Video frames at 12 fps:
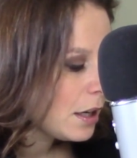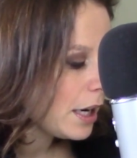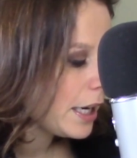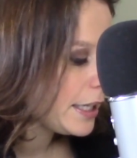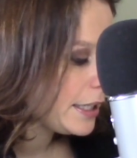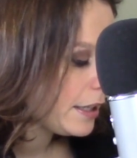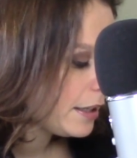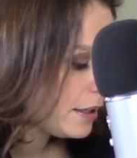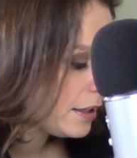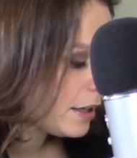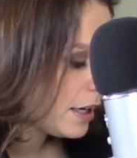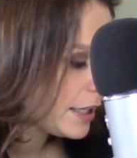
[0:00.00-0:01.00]

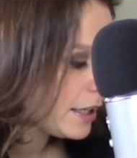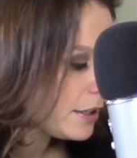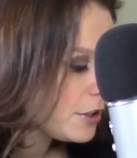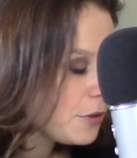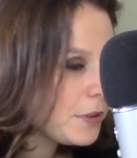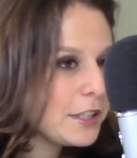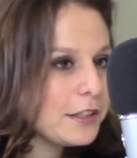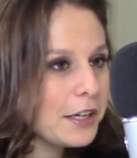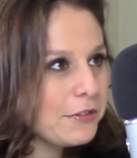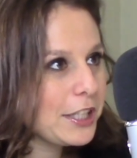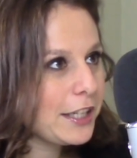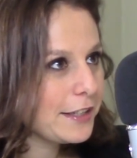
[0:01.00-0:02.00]
I got into it, and I
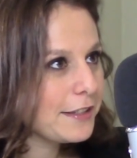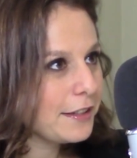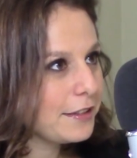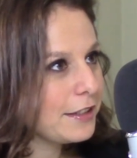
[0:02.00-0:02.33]
realized that